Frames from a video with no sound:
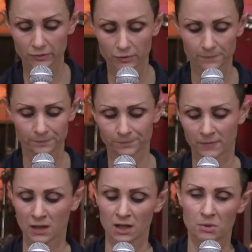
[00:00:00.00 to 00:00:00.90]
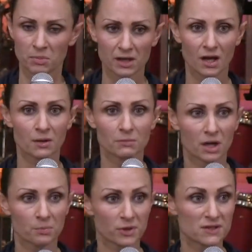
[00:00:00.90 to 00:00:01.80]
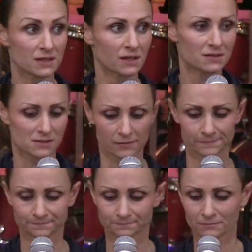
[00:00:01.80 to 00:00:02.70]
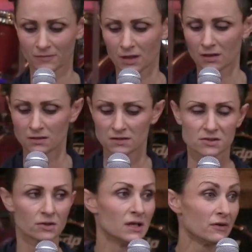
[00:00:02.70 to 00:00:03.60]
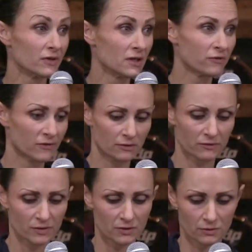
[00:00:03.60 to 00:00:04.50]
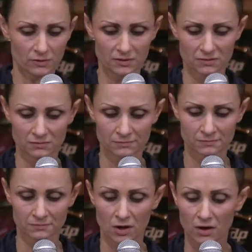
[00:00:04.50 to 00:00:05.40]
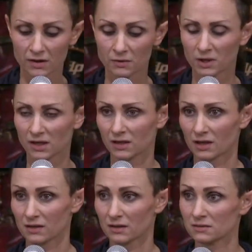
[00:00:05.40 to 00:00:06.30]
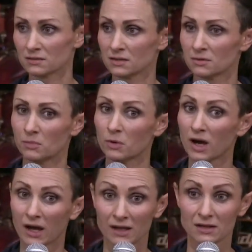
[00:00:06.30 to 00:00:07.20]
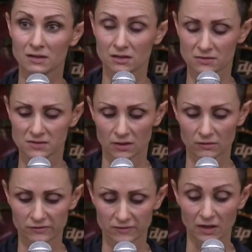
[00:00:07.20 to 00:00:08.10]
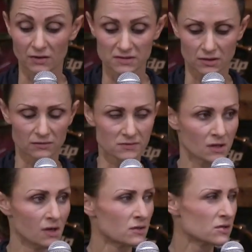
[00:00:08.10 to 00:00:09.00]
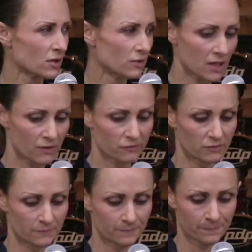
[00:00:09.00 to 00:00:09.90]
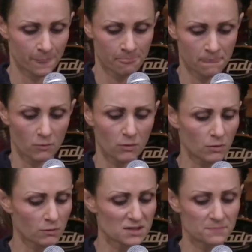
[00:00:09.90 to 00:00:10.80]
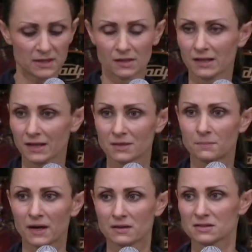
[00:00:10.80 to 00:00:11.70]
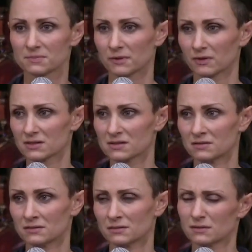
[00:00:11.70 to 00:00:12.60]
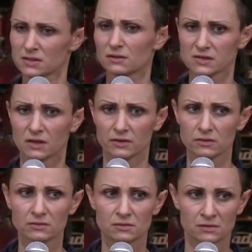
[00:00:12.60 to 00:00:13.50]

four become a protector. So live in the fear of the Lord, honor one another more highly than yourself, than ourselves. Show love, always being led by the Spirit, because he'll tell you